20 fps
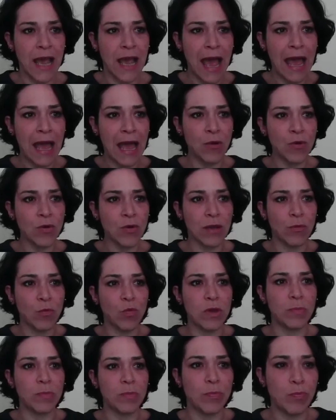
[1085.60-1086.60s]
how can
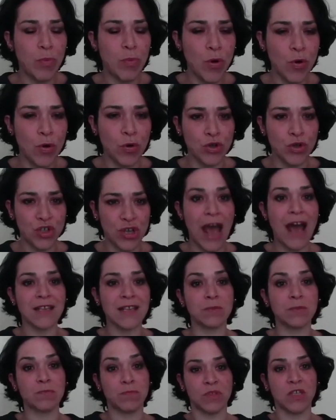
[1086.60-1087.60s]
we push
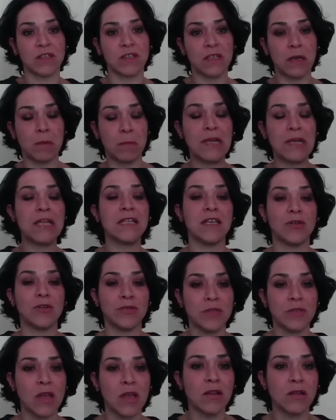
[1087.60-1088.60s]
as sustainability
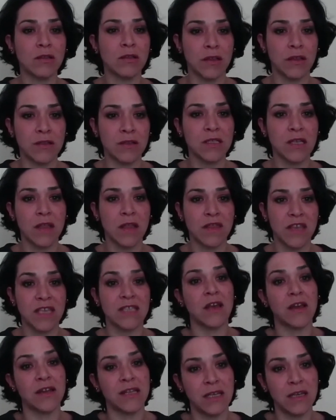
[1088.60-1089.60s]
consultants
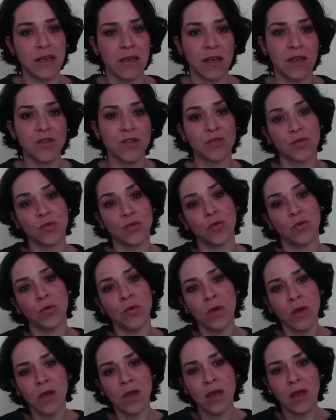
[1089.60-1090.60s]
these ideas
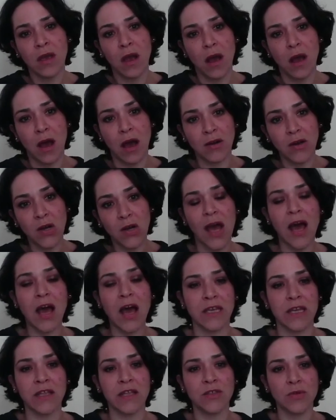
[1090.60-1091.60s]
to our
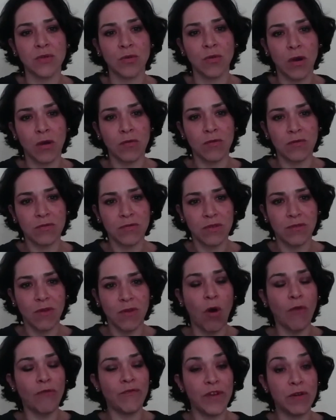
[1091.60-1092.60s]
clients who are
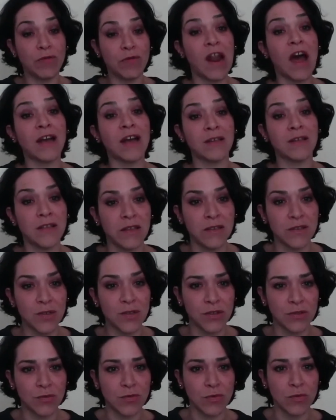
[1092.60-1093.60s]
often reluctant
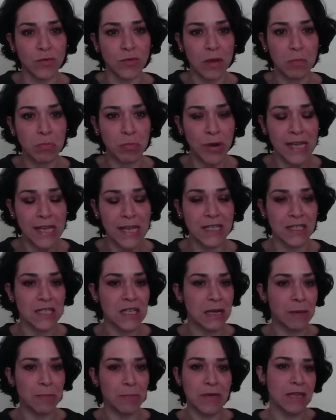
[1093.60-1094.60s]
to embrace
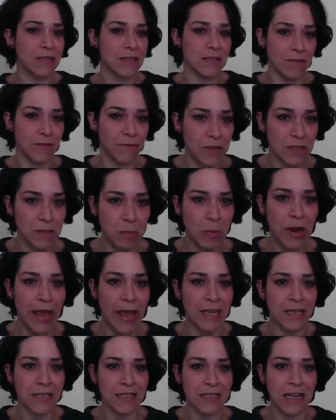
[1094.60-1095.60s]
sustainability in the first
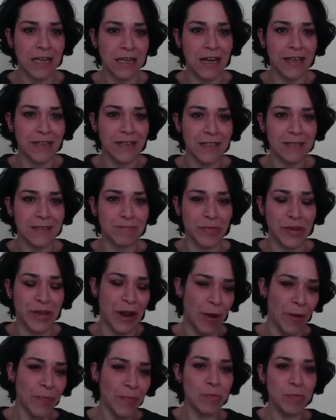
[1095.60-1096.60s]
place? And let's,
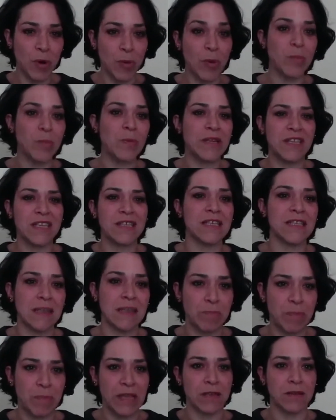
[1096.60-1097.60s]
you know, probably this is
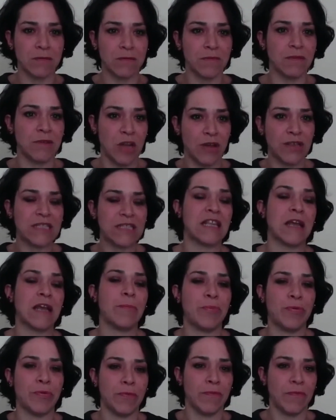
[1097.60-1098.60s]
a bit, you know, a
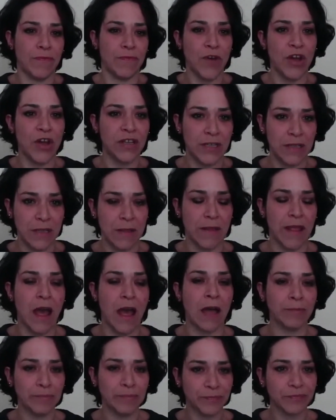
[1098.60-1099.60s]
step further than
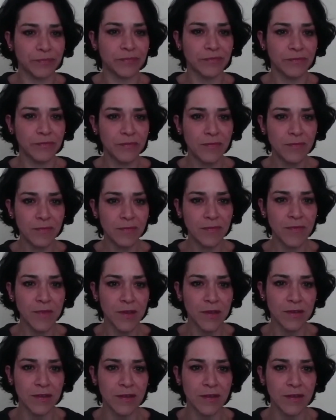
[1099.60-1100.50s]
that.